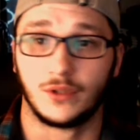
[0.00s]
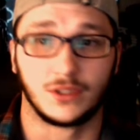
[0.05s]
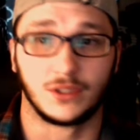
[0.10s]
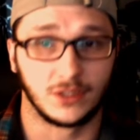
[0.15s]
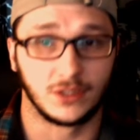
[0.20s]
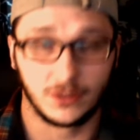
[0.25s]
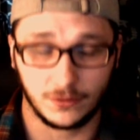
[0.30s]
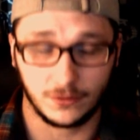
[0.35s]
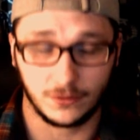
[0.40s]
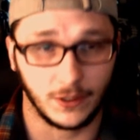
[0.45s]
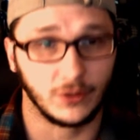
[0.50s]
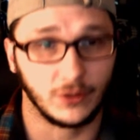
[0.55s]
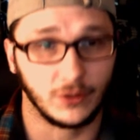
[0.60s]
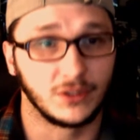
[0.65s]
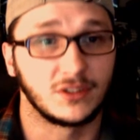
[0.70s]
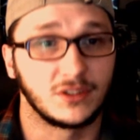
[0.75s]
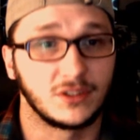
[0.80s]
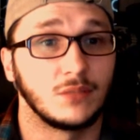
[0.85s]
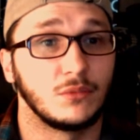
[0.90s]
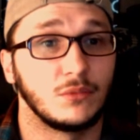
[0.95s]
is very
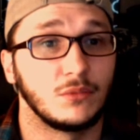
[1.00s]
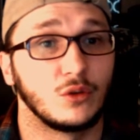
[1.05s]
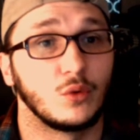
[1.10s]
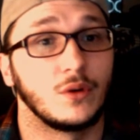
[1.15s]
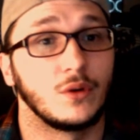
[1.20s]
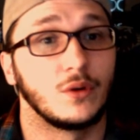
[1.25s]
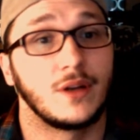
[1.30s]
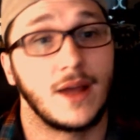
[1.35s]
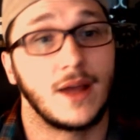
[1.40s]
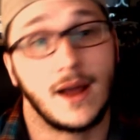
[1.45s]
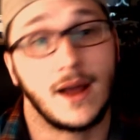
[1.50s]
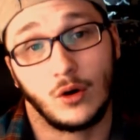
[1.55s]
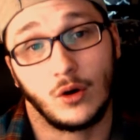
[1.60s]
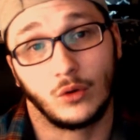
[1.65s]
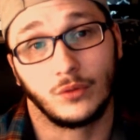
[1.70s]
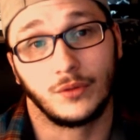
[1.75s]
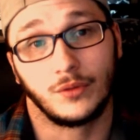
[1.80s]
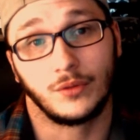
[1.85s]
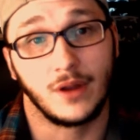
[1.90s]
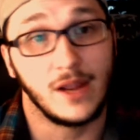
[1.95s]
similar in how the
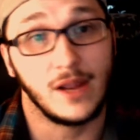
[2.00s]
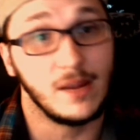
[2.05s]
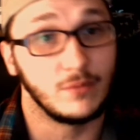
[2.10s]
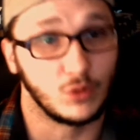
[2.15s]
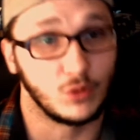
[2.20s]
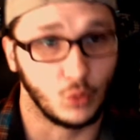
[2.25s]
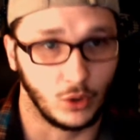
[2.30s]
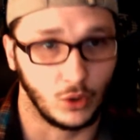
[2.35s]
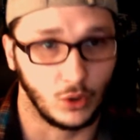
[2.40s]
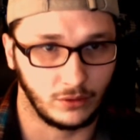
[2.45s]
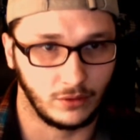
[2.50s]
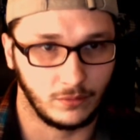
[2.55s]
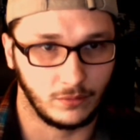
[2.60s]
names worked.